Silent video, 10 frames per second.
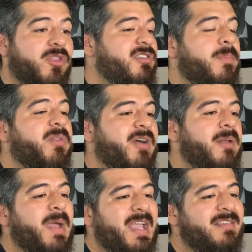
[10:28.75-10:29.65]
the simplified
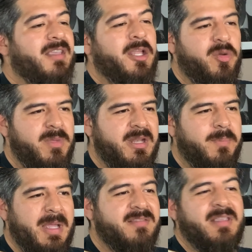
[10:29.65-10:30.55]
bass, intermediate
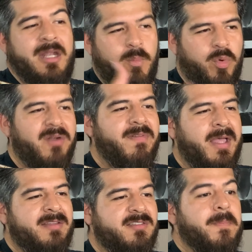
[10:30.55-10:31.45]
bass, and a more
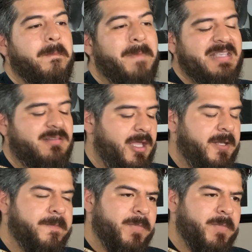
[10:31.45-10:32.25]
advanced bass line.